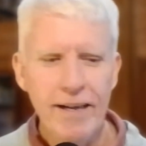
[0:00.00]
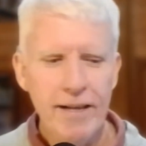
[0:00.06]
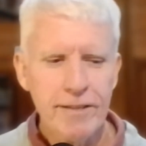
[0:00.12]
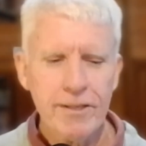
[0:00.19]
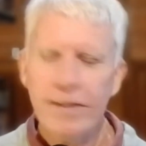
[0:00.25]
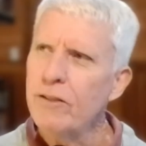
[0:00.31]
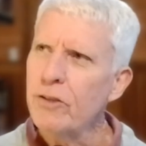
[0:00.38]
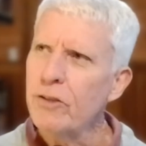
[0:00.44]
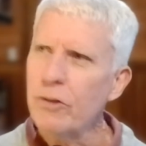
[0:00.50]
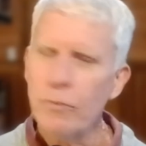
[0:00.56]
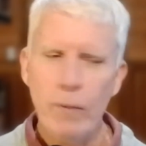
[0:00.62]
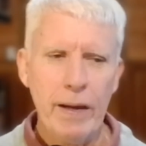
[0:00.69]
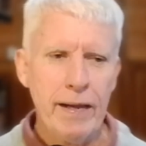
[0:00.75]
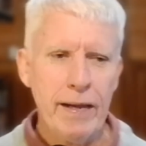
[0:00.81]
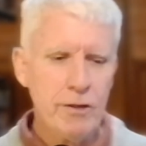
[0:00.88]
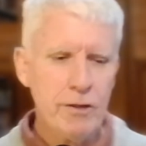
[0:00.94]
So that's the
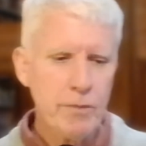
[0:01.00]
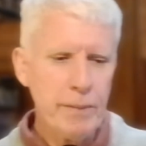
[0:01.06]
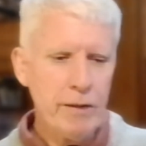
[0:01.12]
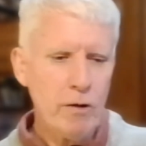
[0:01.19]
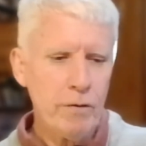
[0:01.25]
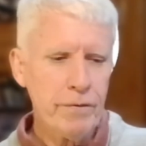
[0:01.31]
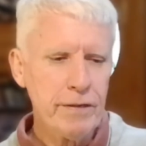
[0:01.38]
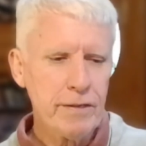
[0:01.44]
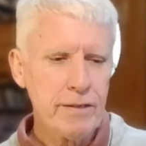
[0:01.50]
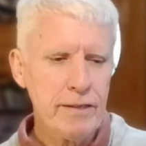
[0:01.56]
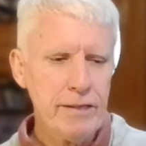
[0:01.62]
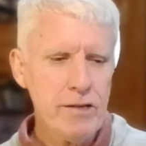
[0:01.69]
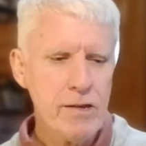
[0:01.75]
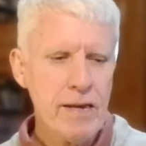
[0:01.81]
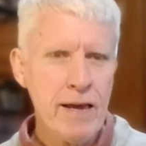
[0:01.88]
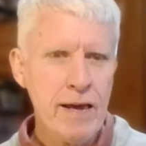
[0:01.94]
range. I mean, obviously
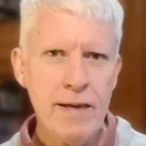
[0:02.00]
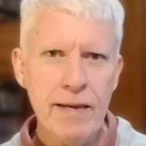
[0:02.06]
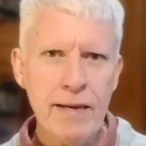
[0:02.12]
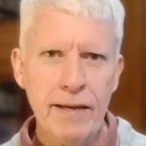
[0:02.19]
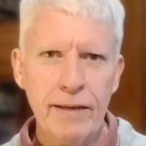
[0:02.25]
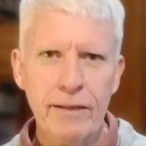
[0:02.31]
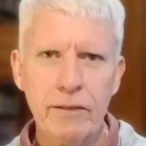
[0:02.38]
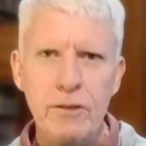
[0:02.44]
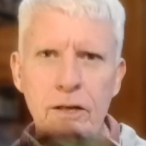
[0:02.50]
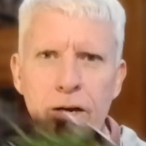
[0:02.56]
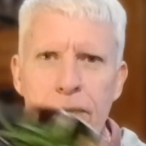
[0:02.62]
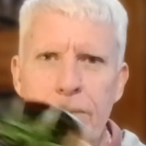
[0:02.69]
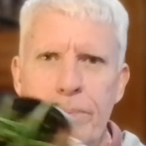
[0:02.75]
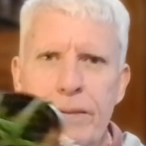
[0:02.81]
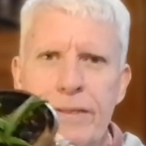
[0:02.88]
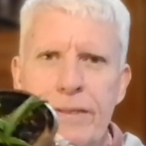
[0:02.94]
you can get little
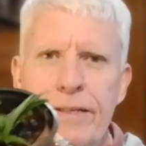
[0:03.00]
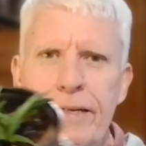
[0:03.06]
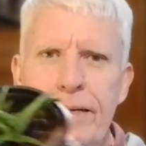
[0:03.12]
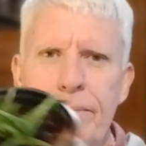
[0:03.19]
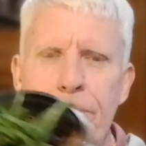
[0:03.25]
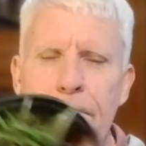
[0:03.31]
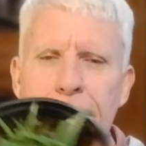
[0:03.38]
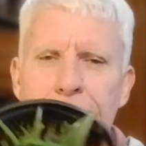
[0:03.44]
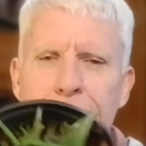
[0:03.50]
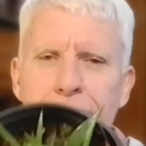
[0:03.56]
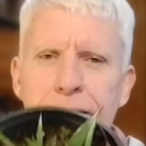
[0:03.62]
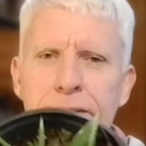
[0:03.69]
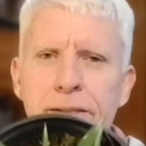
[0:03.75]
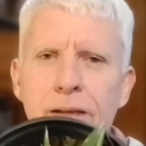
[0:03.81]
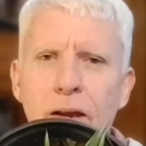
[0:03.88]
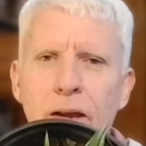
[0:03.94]
tiny petite
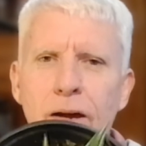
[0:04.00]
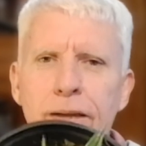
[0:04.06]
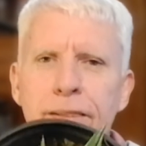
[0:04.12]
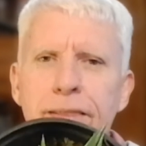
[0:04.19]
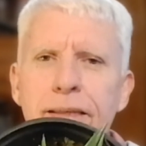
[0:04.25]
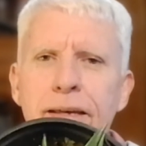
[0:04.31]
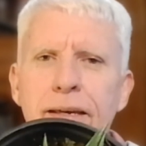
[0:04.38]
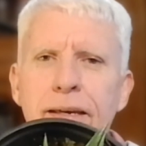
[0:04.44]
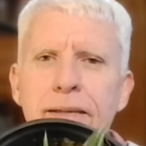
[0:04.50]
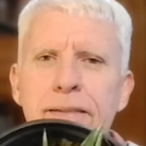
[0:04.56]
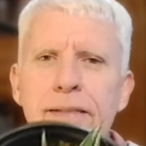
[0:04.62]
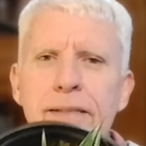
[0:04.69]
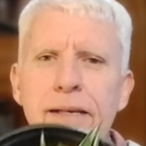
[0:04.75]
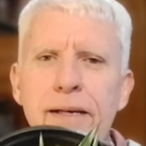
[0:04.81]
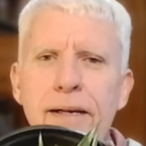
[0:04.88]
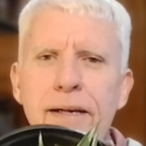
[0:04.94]
plants like these.
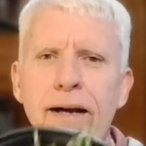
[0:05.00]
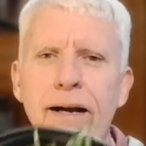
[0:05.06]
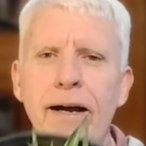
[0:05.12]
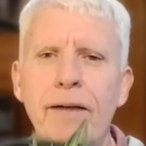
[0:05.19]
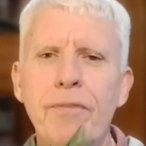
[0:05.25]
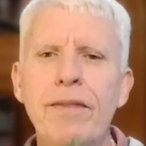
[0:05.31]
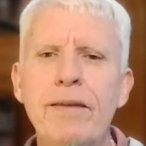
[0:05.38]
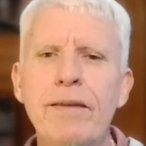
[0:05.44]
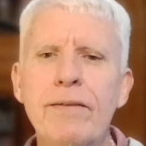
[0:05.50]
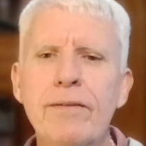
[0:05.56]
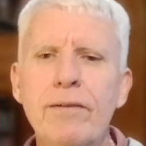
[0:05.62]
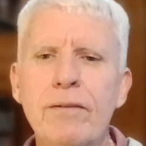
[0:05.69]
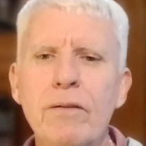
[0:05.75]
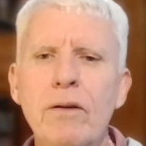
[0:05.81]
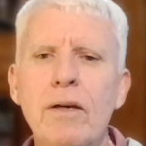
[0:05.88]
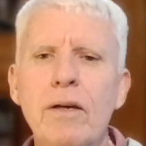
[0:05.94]

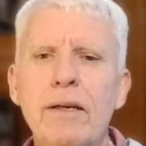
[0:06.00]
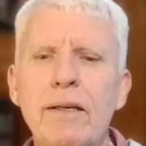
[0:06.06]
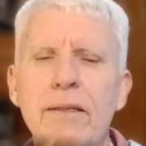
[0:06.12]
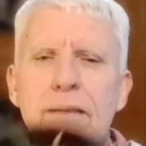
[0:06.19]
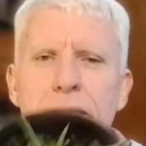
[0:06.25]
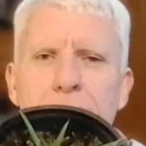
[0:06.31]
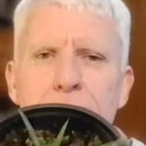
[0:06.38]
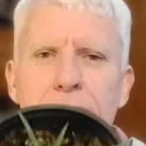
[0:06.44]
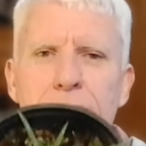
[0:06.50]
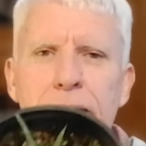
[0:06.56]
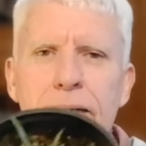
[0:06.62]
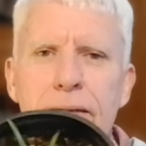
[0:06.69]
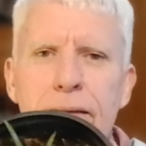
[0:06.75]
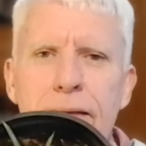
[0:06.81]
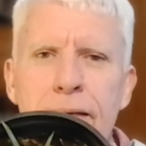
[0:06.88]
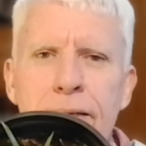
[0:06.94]
This is a
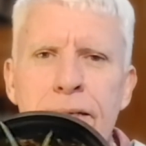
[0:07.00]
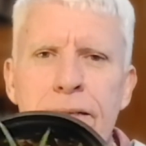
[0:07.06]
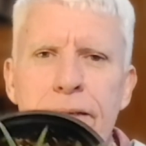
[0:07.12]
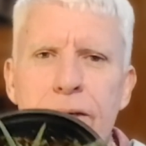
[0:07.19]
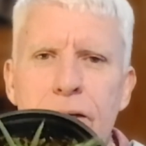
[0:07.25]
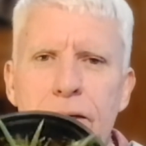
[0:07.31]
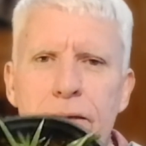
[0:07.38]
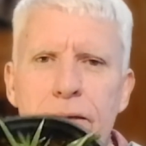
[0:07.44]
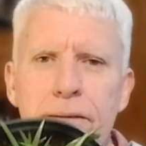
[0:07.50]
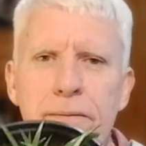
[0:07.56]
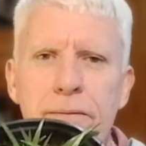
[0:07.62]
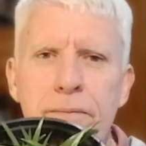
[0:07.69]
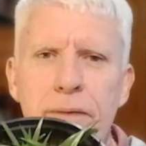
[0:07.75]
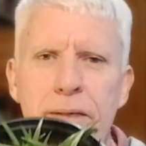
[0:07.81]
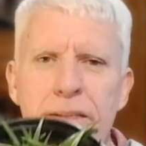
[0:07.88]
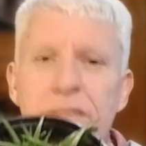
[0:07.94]
little cutting that
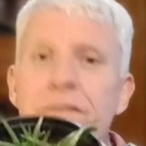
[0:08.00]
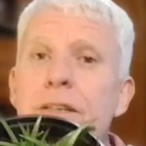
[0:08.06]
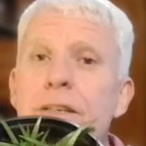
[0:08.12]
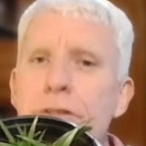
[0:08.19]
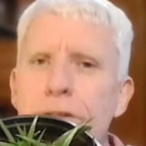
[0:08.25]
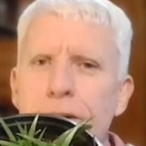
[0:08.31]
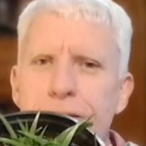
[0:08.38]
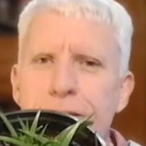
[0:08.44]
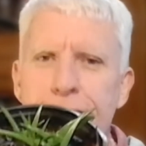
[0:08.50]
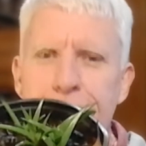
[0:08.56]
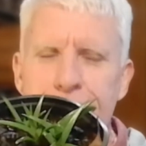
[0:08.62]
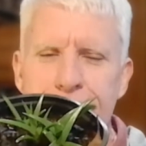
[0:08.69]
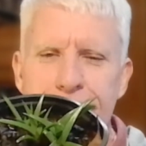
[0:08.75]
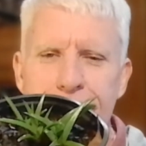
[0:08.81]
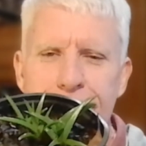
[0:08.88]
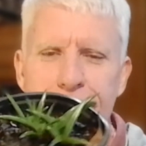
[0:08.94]
a division I did